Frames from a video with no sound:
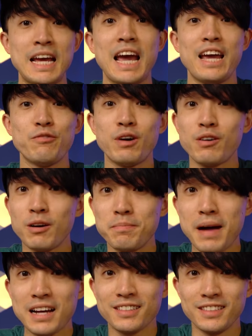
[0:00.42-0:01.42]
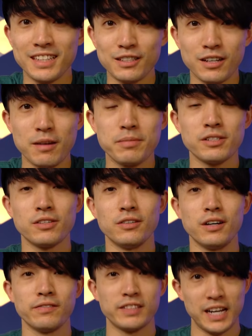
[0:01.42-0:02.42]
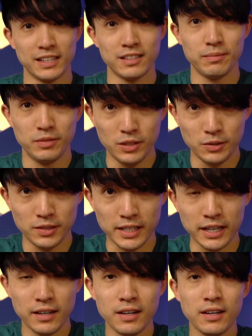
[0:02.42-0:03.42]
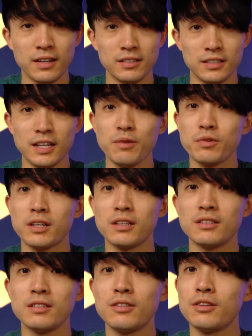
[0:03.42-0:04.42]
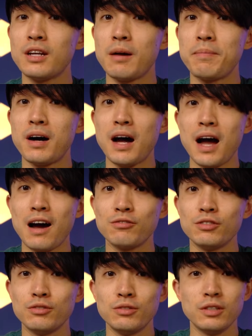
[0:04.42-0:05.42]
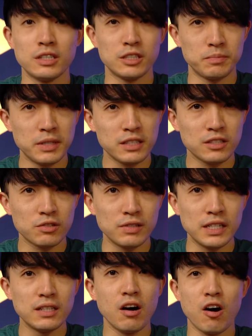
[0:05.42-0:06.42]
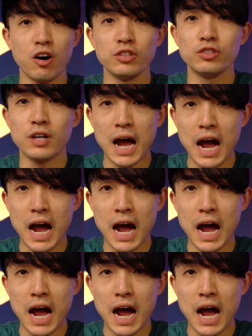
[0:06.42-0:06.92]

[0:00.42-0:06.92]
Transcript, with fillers: Hey, welcome back to another episode of Tech Tip Tuesday. Today we're going to learn about how to do a split screen on your